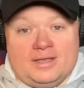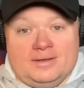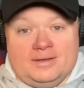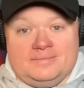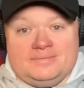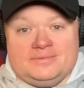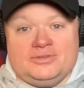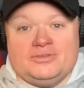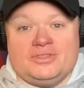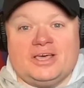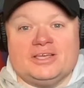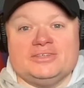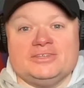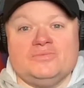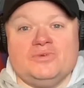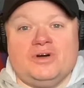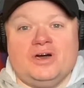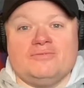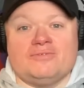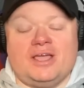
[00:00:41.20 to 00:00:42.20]

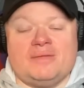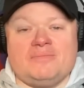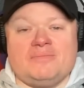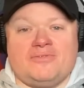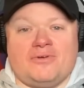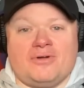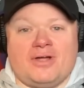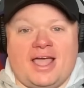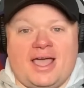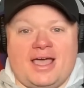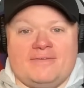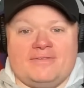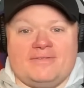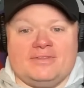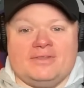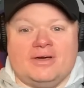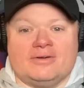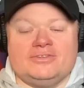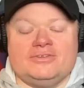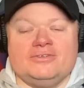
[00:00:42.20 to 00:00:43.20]
2001, right before half.
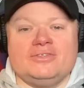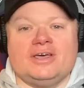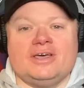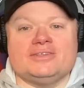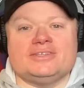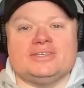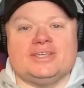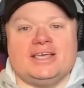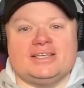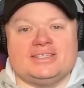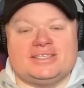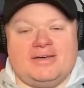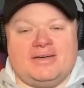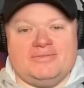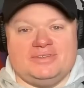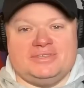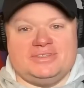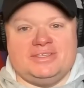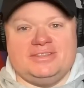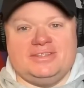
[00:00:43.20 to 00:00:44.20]
No, 2000. Yes, that
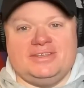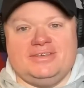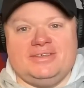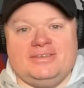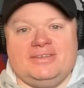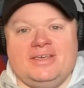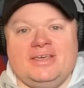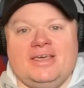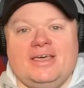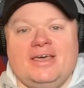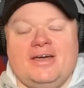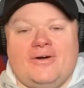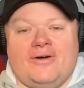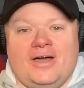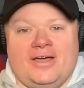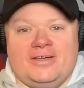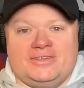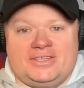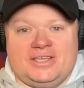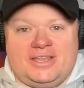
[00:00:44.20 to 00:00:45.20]
was in the
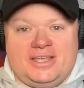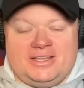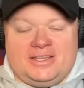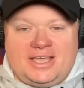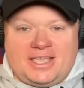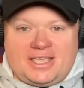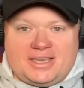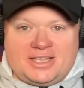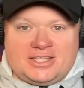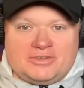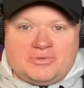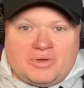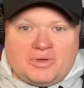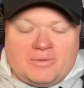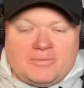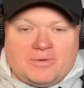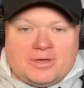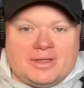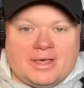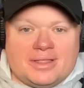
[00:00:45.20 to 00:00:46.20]
Ohio State had taken a
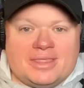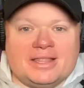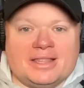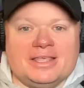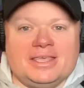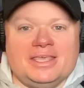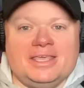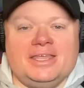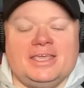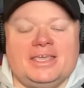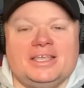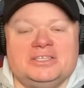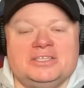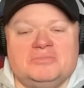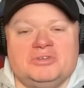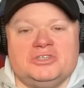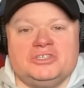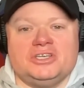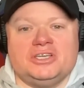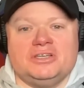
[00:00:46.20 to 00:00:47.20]
21-0 lead
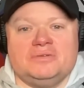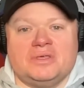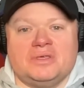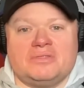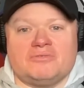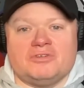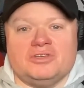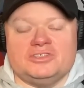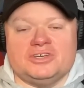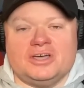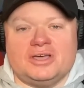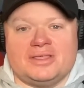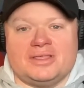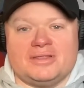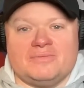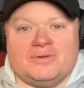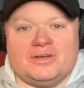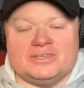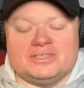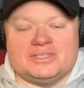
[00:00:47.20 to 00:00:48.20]
against Michigan with three
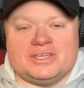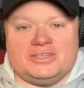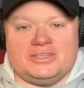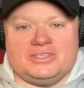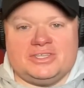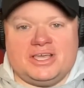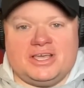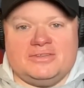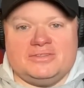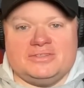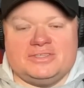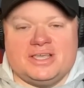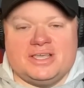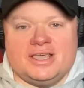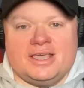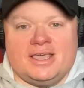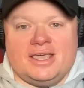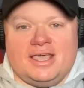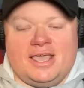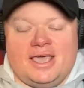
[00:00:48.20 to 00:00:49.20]
Jonathan Wells touchdowns.
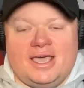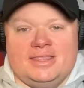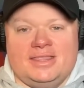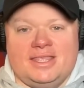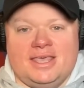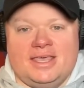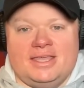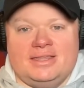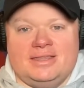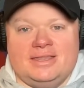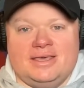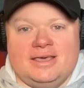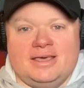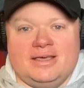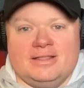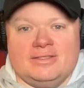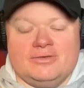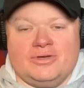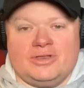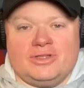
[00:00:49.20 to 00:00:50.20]
And then
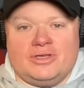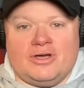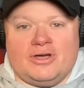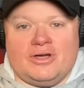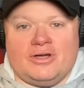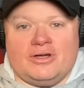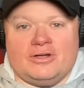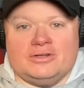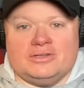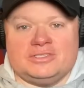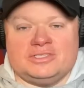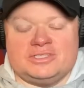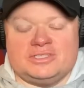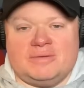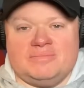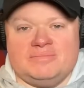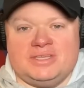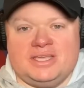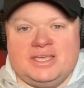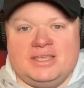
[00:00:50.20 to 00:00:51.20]
Lloyd Carr
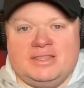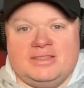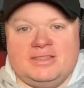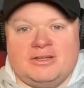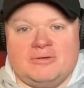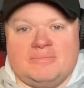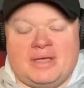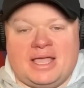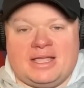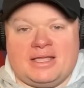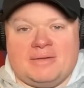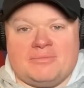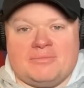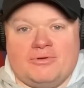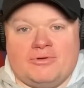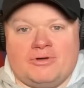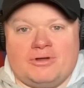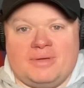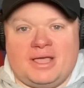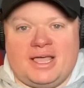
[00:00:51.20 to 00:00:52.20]
subbed in their backup
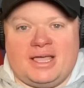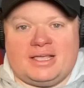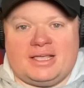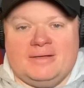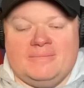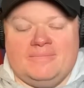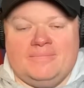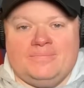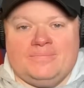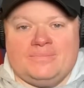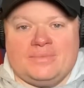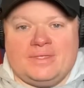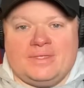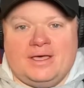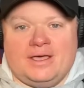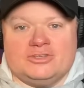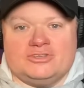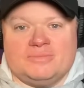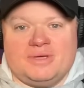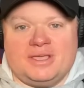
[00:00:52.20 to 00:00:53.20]
quarterback,
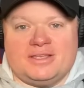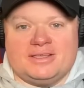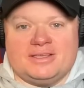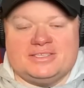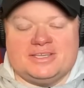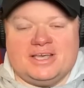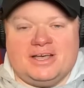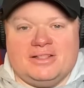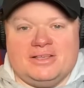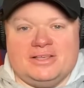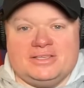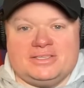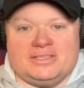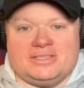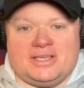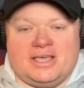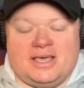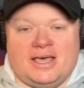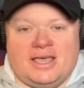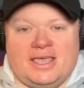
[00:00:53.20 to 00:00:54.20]
Jermaine
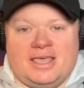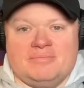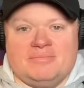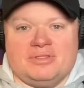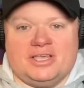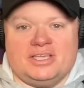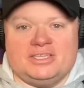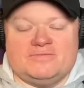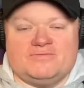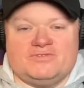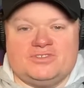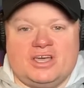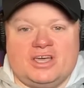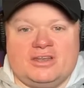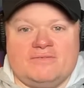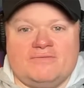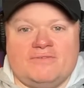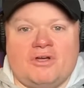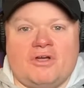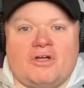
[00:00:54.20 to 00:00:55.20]
Gonzalez, in place of
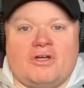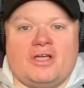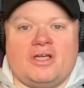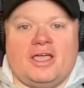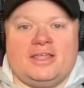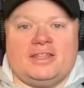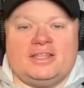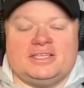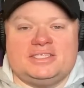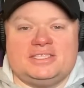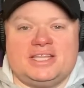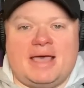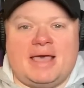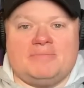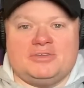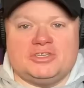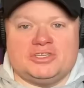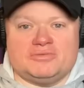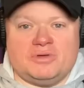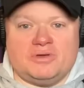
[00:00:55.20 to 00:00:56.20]
John Navarre. And the
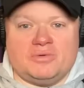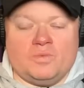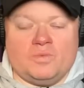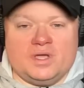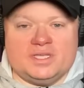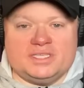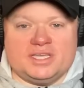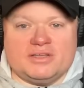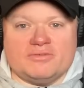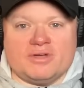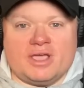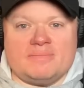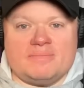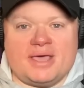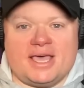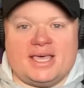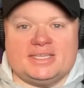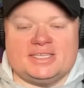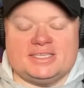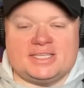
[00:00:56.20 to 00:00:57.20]
snap just went whizzing right
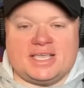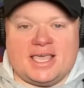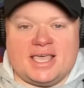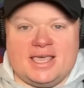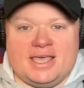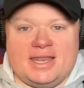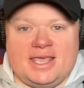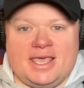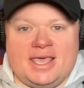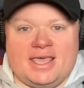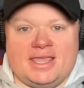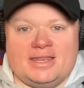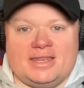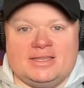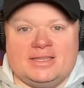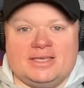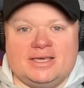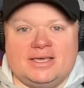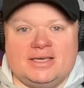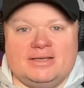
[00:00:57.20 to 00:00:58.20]
past his head
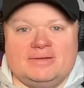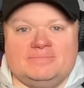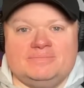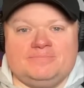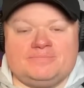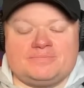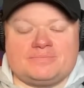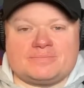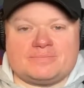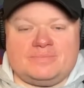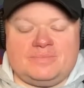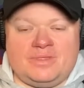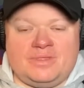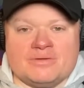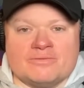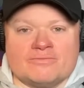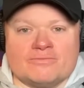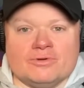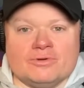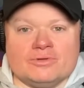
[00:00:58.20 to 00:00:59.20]
and
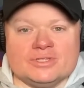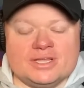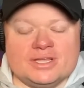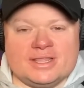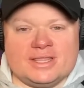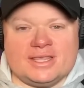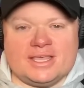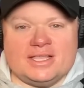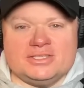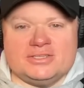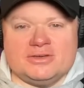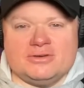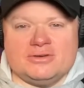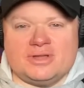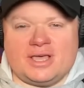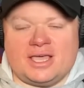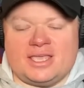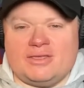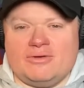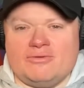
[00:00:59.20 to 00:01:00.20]
rolled into the end
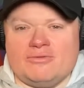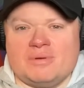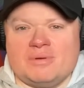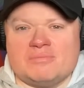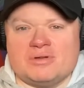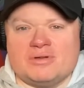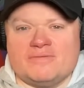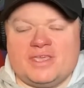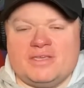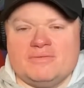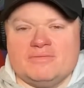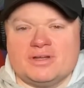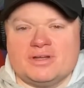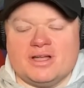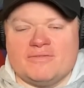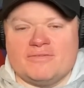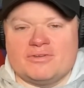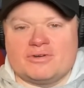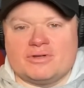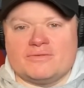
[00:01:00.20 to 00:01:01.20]
zone. I can't remember if he
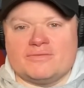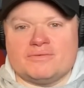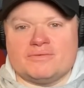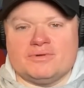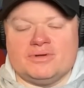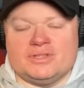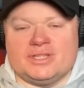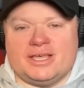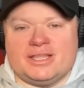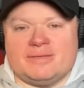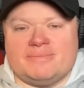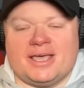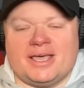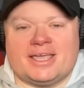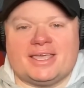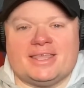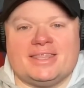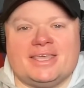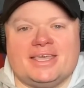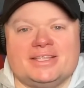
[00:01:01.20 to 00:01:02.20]
recovered or if it rolled out the back of the